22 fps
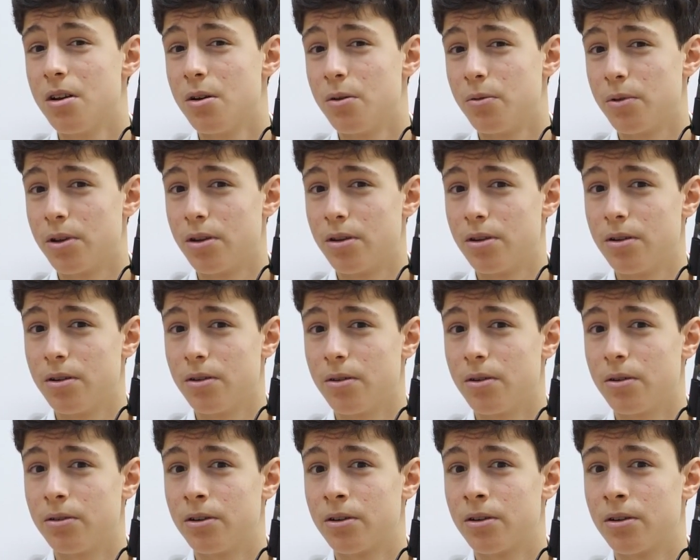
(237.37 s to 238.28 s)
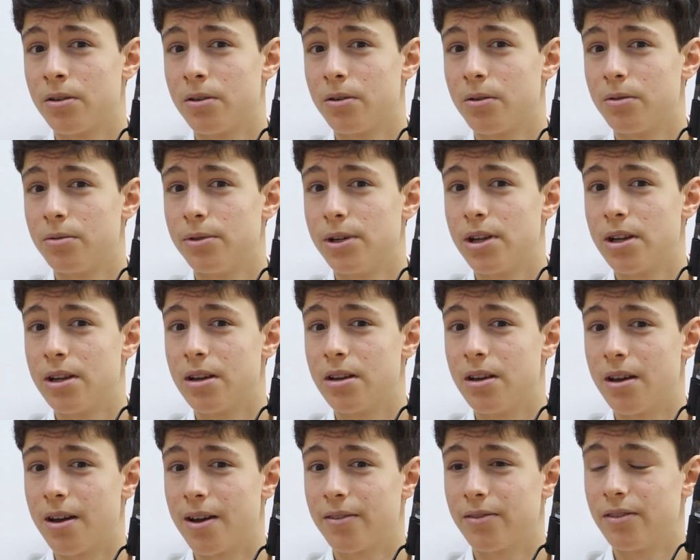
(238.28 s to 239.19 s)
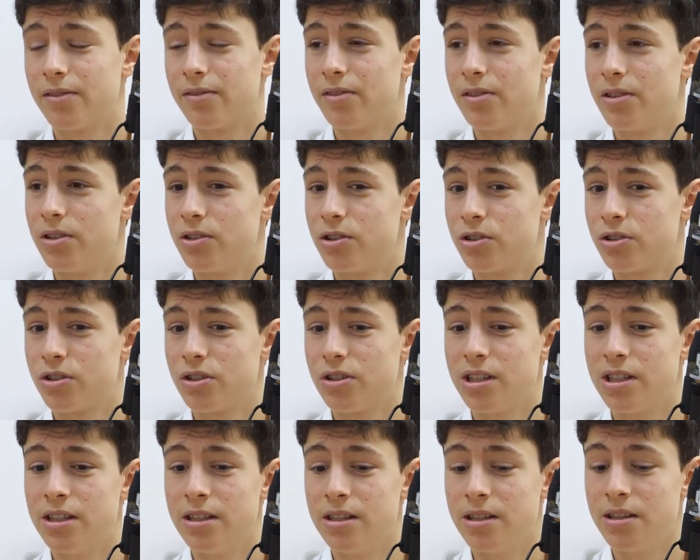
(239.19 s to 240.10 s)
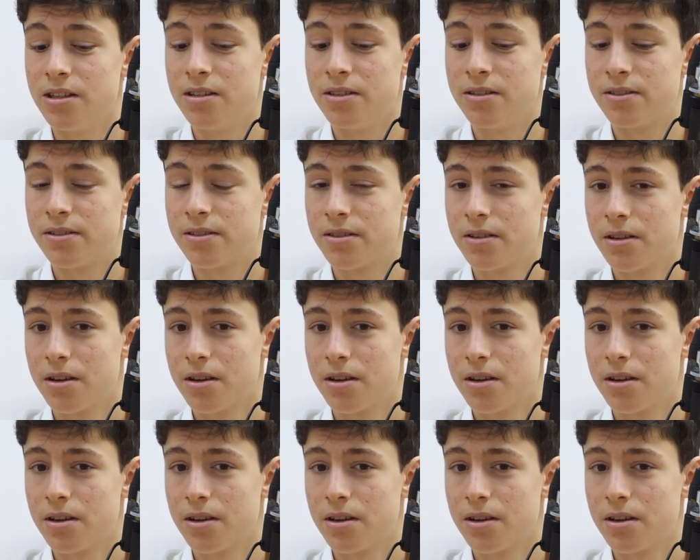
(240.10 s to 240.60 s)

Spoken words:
we are already going to have to finish EEs,